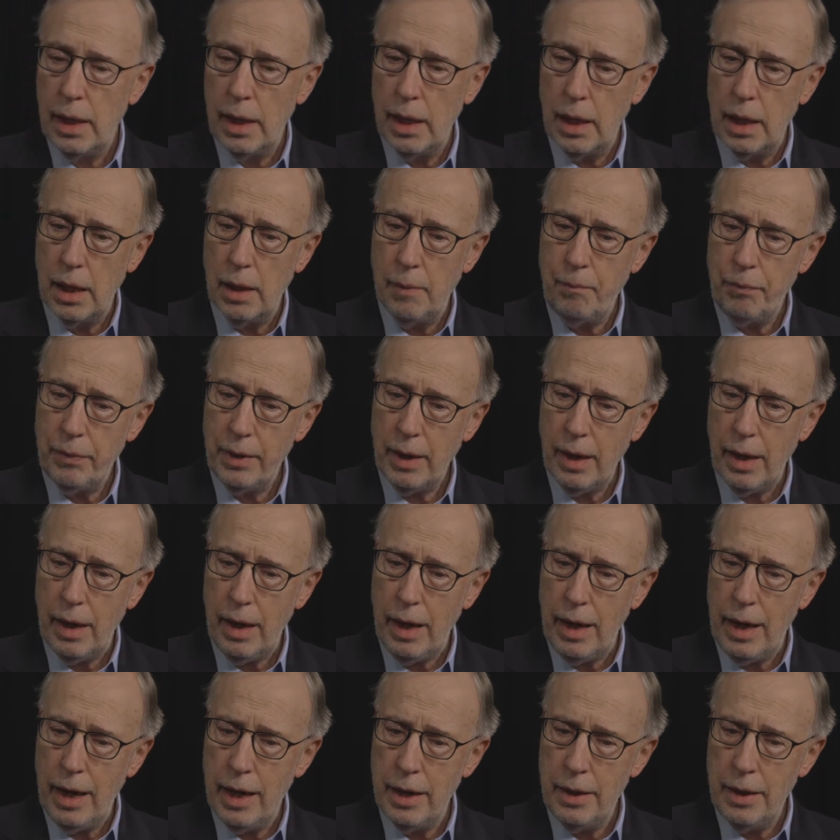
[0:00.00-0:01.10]
And
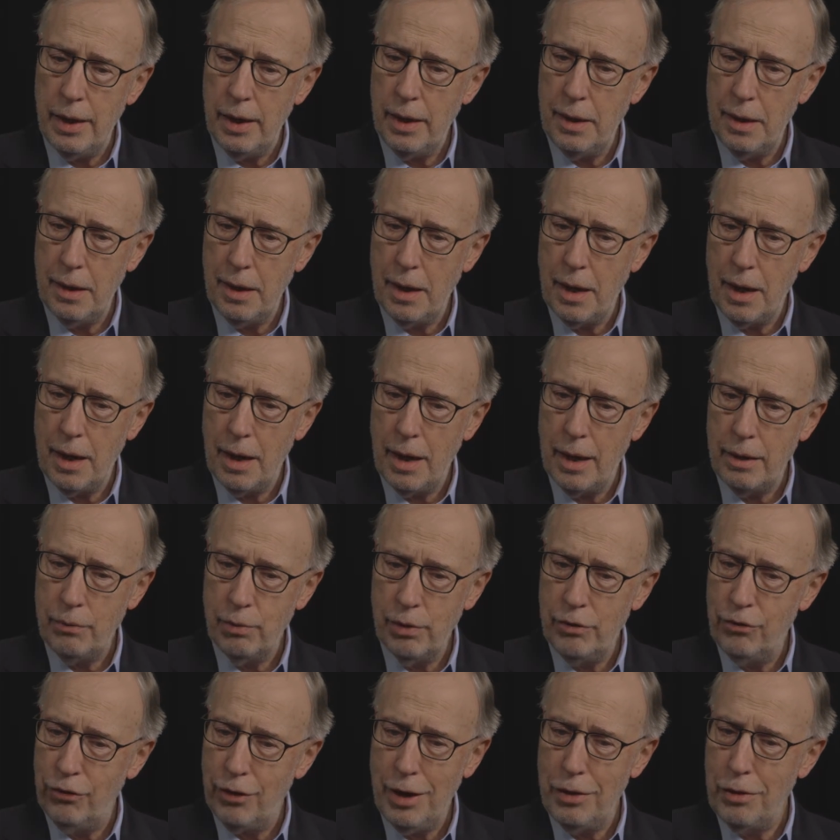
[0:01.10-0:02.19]
then I
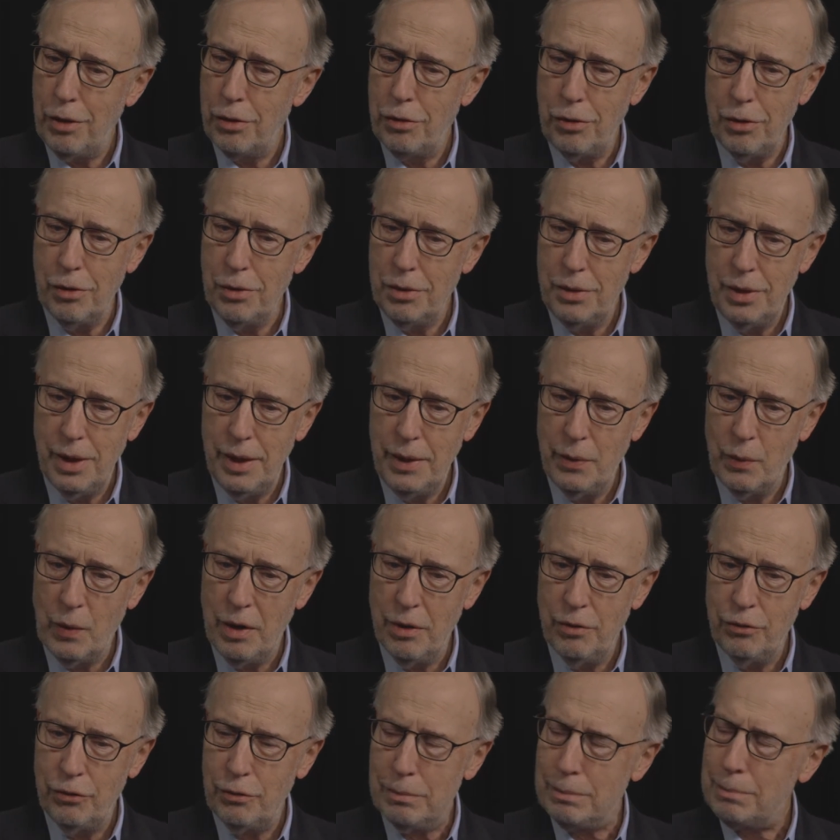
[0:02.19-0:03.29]
would say the third thing
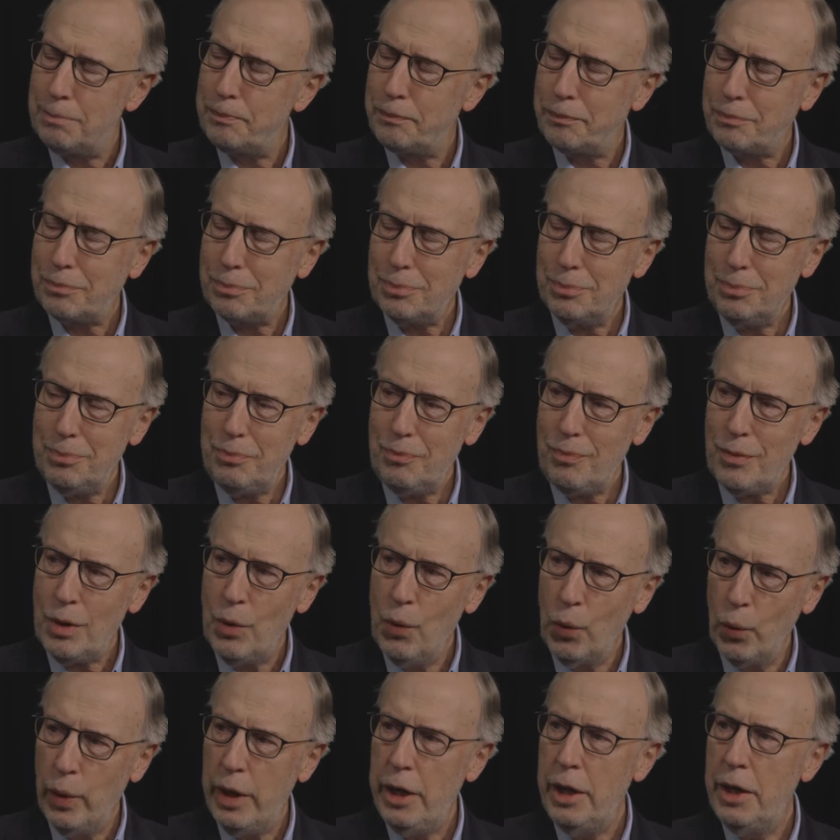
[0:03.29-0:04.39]
was
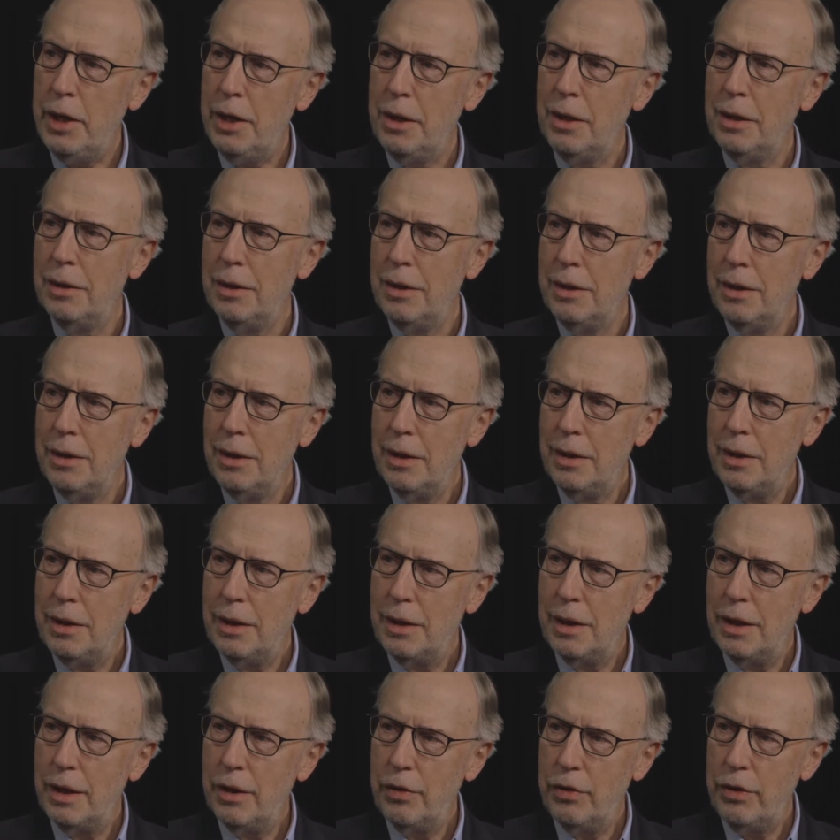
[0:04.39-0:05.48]
reading
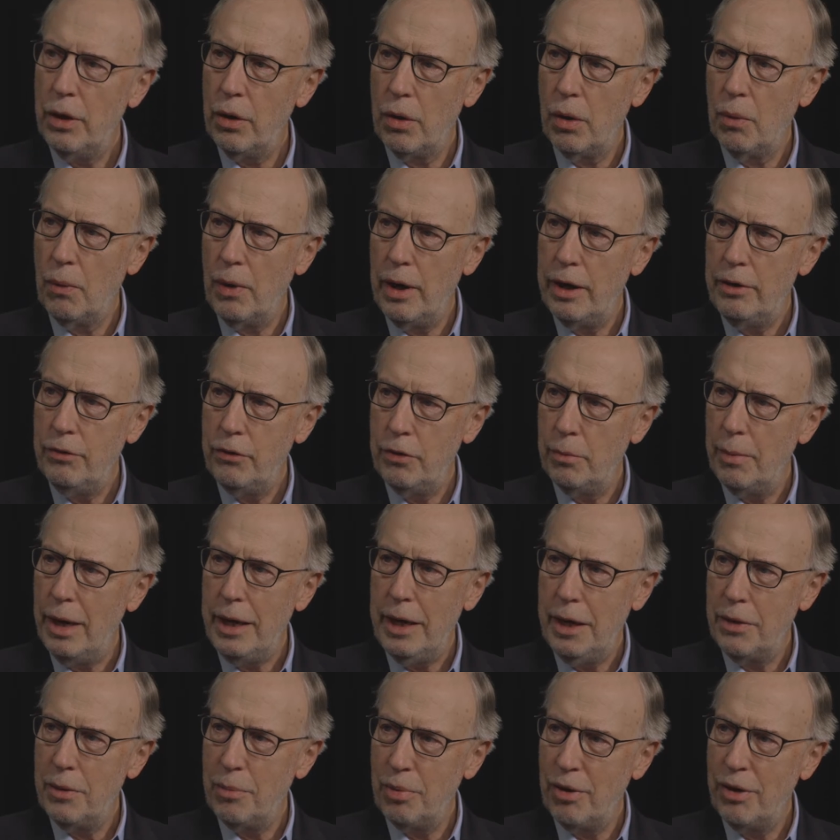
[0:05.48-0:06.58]
Theodore White's The
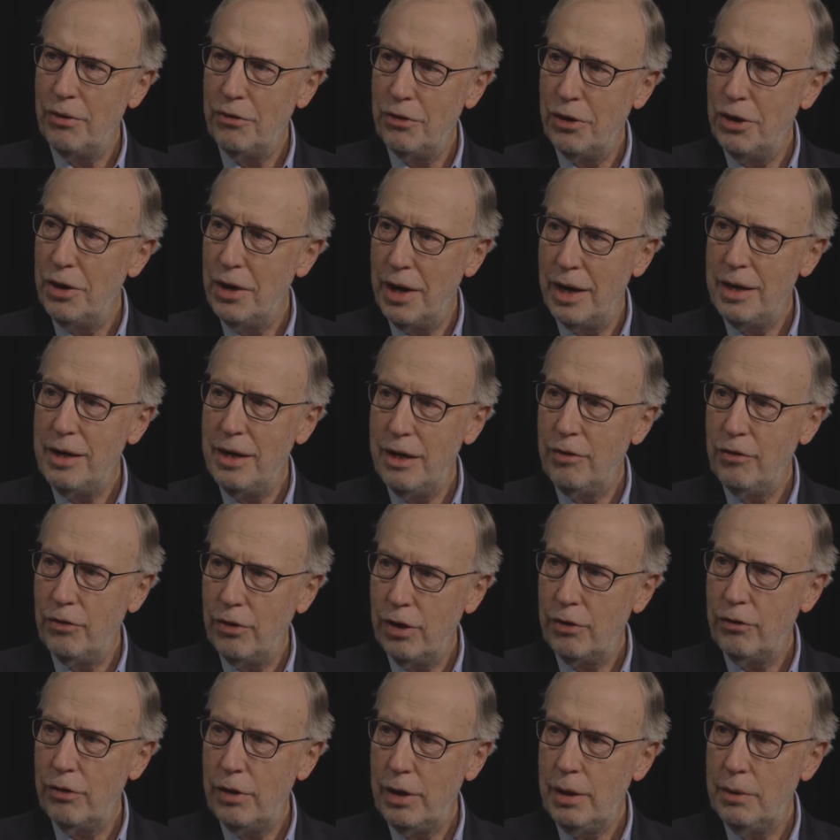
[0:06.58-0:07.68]
Making of the President in
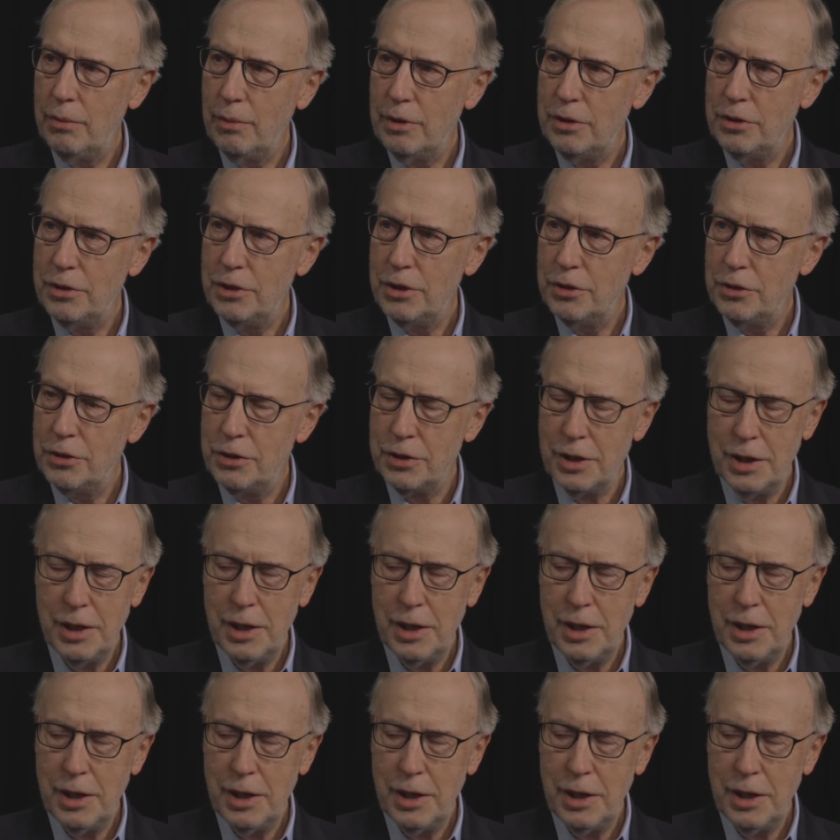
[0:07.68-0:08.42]
1960, which is